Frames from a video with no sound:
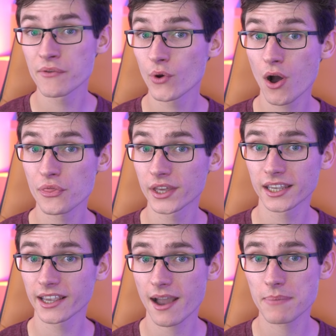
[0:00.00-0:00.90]
If you are
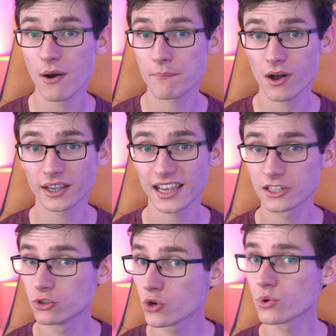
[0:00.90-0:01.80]
thinking about buying
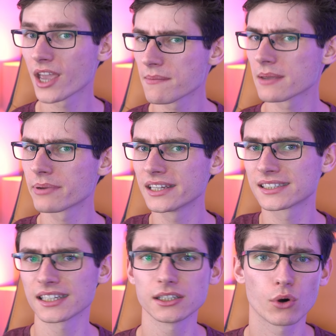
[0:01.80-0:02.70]
a new gaming
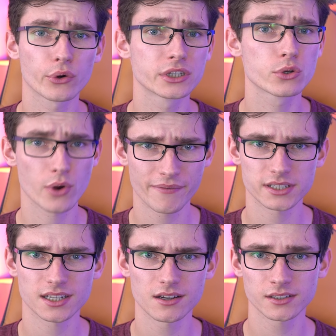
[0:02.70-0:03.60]
PC or a new
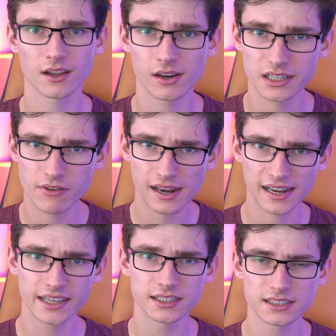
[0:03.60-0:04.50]
graphics card, I'll leave
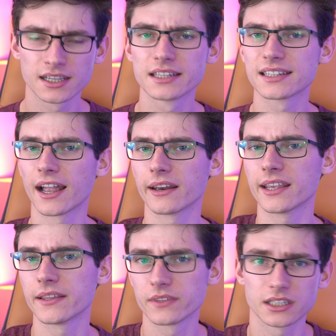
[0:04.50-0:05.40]
links down in